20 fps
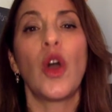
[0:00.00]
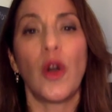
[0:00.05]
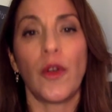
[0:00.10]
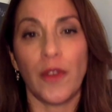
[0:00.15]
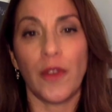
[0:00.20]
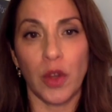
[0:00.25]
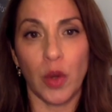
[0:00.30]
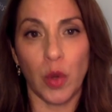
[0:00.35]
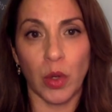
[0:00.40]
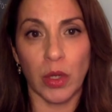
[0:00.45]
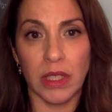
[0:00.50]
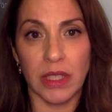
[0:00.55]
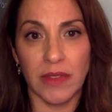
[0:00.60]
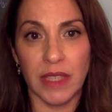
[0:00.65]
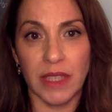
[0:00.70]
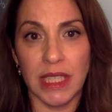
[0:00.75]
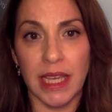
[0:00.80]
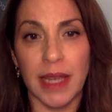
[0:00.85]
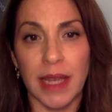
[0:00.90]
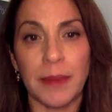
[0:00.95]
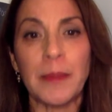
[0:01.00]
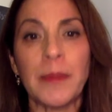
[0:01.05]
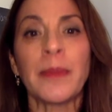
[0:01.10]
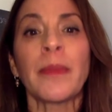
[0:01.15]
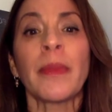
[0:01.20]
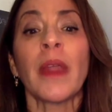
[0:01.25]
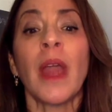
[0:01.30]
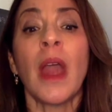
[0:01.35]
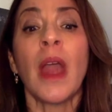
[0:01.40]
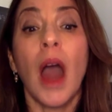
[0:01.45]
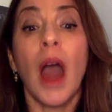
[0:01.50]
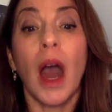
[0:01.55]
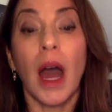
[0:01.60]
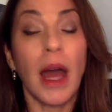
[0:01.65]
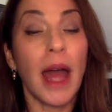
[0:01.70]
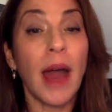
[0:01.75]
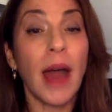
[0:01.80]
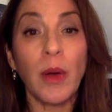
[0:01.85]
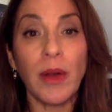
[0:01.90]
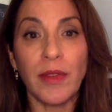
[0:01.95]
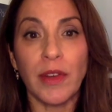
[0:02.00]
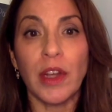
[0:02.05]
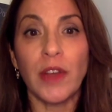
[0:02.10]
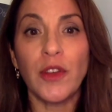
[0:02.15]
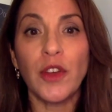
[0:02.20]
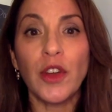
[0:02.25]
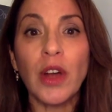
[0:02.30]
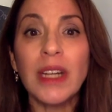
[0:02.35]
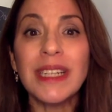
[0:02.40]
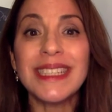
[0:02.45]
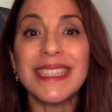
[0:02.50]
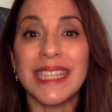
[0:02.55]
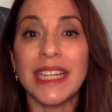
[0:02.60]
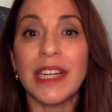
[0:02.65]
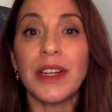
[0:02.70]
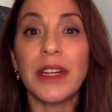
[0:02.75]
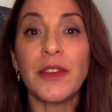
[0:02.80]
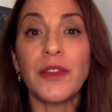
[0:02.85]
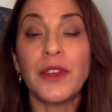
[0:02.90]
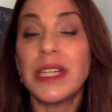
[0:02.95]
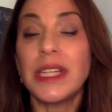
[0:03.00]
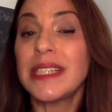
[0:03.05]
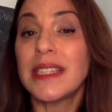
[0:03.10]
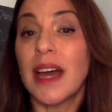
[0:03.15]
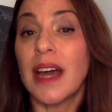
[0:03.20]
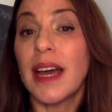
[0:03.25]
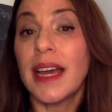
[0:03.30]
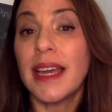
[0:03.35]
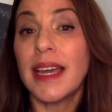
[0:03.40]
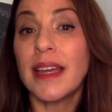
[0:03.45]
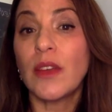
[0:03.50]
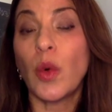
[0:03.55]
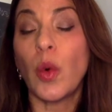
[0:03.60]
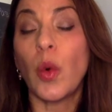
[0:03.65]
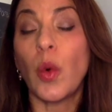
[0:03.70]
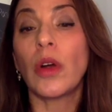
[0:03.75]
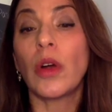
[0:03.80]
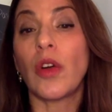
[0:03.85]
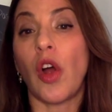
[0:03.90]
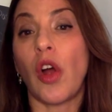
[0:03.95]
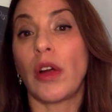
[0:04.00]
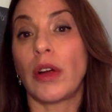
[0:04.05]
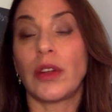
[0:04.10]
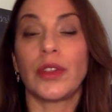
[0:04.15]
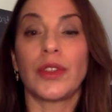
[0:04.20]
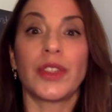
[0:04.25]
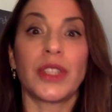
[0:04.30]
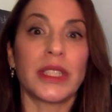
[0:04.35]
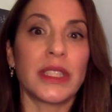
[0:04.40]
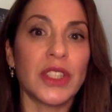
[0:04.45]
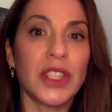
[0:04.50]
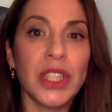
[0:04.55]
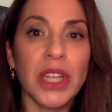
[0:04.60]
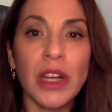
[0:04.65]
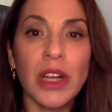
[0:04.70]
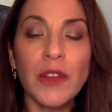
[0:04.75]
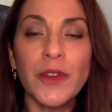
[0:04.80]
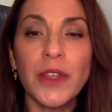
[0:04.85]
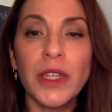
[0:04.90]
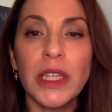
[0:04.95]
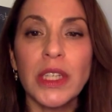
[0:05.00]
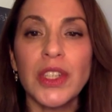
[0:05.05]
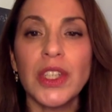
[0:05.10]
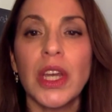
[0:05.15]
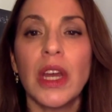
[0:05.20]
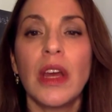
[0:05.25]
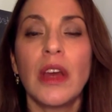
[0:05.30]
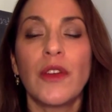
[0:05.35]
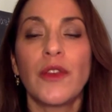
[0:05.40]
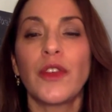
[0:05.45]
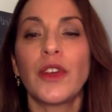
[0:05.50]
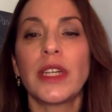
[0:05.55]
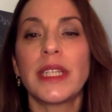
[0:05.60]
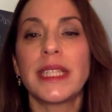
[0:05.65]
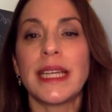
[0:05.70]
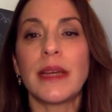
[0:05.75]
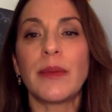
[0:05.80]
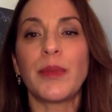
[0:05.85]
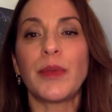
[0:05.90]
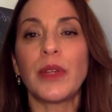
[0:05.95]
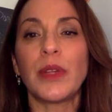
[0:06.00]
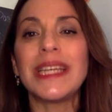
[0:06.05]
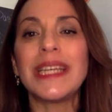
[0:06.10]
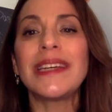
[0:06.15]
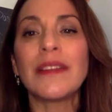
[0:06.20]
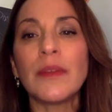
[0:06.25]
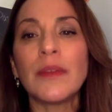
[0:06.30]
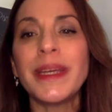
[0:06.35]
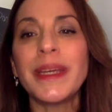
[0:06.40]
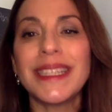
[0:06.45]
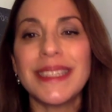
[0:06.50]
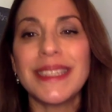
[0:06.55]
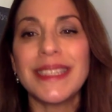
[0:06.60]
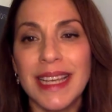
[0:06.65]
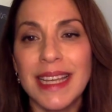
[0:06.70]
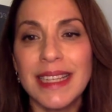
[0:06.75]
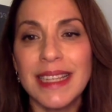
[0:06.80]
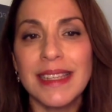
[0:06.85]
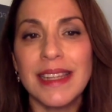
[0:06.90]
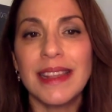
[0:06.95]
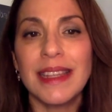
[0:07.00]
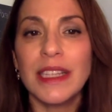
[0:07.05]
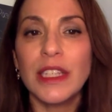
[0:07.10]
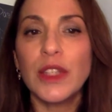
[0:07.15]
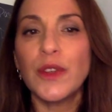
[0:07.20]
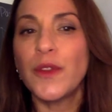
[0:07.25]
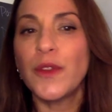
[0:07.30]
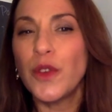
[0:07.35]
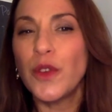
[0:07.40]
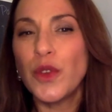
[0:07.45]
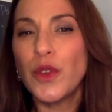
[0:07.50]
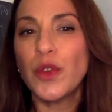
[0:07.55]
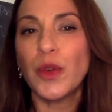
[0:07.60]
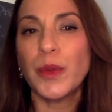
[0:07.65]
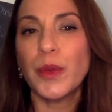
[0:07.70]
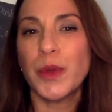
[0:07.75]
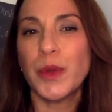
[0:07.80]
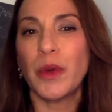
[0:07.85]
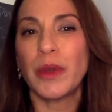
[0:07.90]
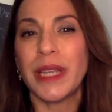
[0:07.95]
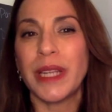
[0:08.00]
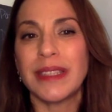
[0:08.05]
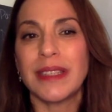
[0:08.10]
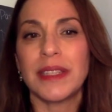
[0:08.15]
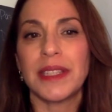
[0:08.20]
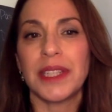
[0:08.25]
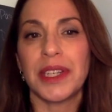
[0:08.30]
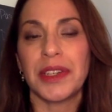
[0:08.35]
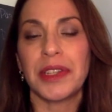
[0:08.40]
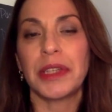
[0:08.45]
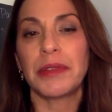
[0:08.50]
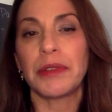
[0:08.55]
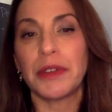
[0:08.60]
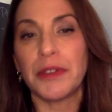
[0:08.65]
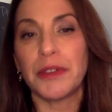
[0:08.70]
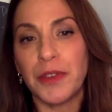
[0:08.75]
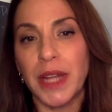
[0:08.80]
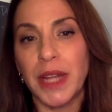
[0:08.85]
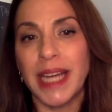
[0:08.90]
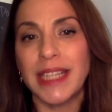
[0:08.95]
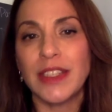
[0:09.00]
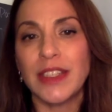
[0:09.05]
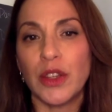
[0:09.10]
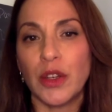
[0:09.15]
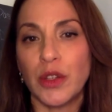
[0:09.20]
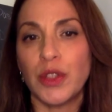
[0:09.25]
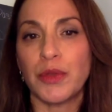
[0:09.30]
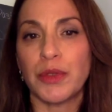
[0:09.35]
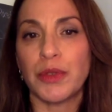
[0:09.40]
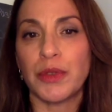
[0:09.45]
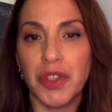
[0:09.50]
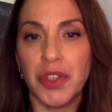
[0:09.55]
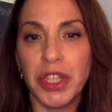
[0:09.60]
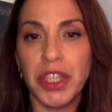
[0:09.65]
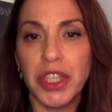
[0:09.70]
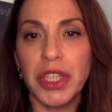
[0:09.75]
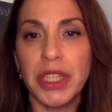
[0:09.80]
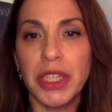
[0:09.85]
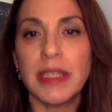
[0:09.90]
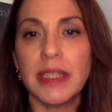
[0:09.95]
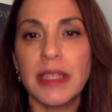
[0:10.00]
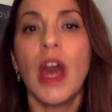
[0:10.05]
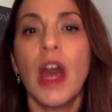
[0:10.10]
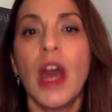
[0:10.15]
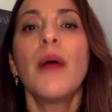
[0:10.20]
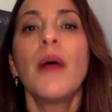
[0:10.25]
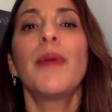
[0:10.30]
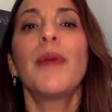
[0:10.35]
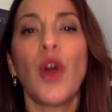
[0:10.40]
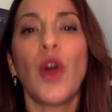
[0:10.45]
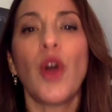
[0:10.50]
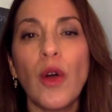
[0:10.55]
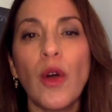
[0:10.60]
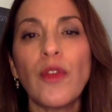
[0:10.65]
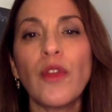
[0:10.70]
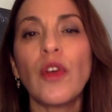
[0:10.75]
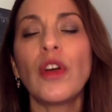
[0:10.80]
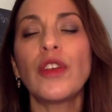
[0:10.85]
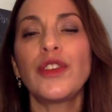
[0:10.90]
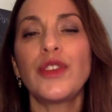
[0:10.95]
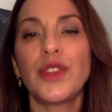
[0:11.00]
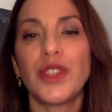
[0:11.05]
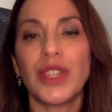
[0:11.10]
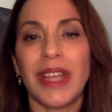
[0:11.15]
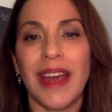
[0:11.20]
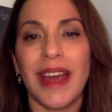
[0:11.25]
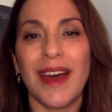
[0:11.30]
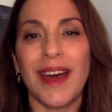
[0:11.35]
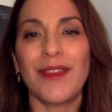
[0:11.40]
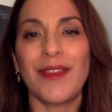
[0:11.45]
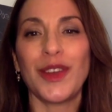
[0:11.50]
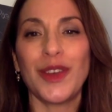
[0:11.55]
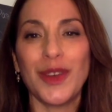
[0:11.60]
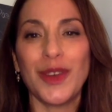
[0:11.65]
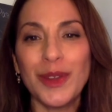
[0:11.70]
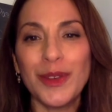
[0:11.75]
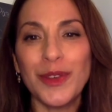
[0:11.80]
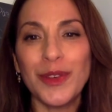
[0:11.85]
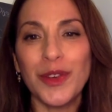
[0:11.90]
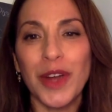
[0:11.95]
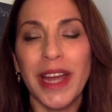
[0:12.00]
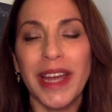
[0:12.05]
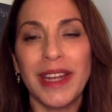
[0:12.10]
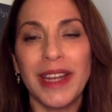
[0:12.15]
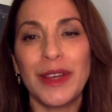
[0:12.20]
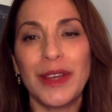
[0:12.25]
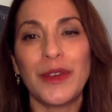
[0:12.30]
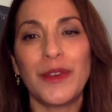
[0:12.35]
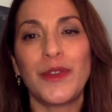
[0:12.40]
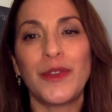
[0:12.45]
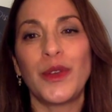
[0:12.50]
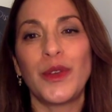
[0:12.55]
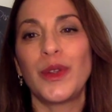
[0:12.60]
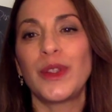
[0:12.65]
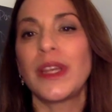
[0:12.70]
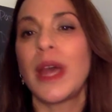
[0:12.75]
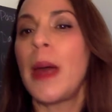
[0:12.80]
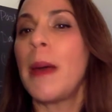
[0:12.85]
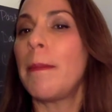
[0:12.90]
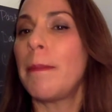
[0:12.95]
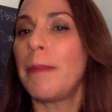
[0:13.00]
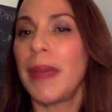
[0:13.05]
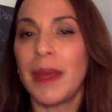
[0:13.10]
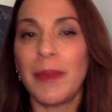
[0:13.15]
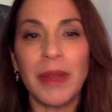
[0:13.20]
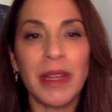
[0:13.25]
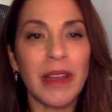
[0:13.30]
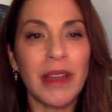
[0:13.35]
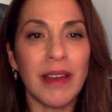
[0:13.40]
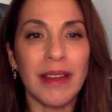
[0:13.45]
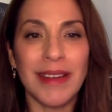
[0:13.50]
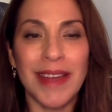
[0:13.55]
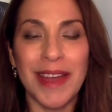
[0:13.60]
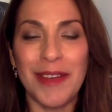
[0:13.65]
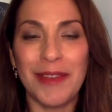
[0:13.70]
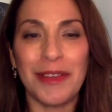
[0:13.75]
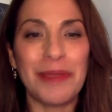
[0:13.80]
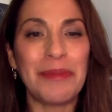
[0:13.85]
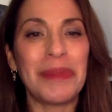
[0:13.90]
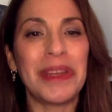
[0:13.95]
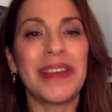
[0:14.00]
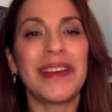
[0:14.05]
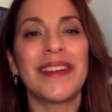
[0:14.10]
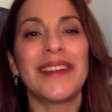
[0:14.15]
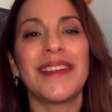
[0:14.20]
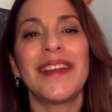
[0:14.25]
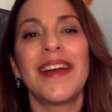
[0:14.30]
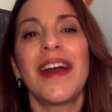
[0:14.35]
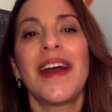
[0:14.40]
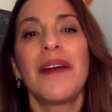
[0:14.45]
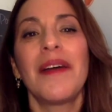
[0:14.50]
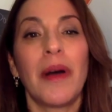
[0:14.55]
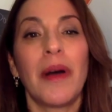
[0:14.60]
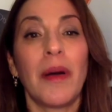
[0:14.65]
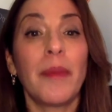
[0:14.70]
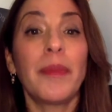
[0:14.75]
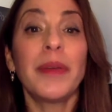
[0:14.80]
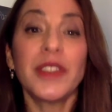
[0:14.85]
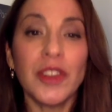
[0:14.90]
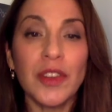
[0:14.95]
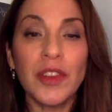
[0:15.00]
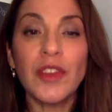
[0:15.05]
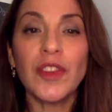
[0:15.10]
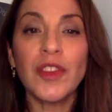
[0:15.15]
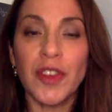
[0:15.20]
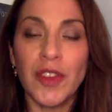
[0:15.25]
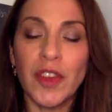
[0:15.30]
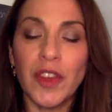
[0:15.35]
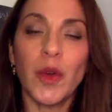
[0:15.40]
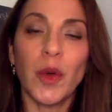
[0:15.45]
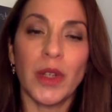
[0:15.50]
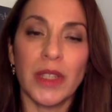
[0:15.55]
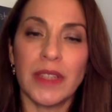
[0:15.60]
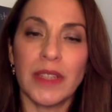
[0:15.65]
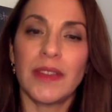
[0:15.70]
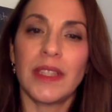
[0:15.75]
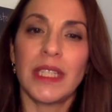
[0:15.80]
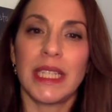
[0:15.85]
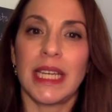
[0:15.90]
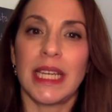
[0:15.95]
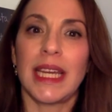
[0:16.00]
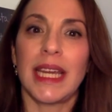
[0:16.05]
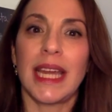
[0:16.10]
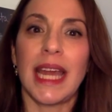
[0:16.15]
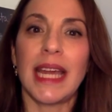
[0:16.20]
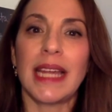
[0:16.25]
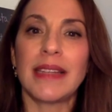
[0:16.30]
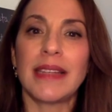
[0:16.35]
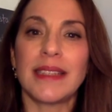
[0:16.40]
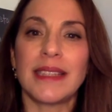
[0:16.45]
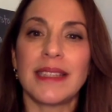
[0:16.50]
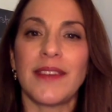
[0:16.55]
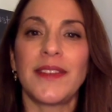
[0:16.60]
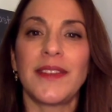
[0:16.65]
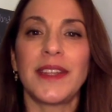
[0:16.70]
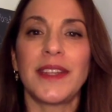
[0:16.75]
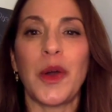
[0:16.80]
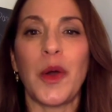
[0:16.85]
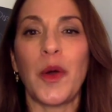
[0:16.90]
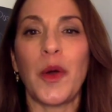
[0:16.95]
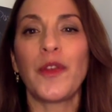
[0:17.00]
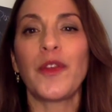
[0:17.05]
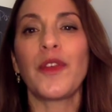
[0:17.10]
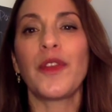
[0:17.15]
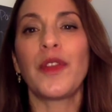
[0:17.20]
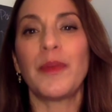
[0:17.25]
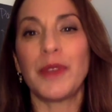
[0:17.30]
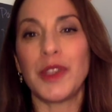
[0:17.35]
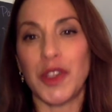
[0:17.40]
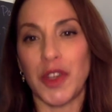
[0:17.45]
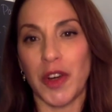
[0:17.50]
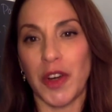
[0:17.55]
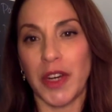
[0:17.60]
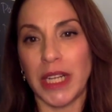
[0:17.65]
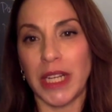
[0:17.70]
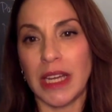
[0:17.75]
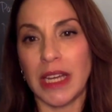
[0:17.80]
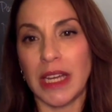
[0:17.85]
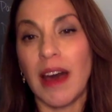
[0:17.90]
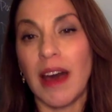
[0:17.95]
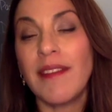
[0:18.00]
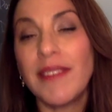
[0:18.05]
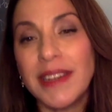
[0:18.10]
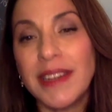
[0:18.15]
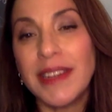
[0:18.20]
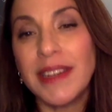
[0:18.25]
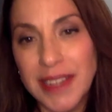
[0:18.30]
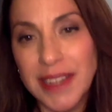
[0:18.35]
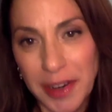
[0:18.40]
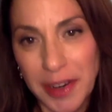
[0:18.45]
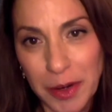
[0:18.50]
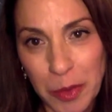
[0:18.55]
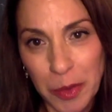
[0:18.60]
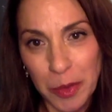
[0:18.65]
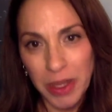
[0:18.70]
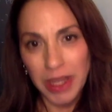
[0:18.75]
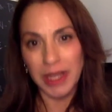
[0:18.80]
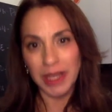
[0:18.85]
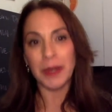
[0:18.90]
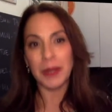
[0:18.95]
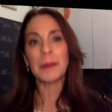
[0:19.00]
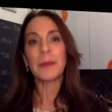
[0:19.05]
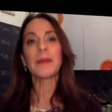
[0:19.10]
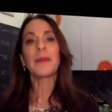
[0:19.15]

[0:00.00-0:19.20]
over the course of a day. However, if you're on a dairy-free diet or are allergic to shellfish, for example, it'll make sense that these food groups won't necessarily reflect those restrictions, but overall you should have a good variety of foods, maybe not in every meal, but during the course of the day and definitely over the majority of an entire week.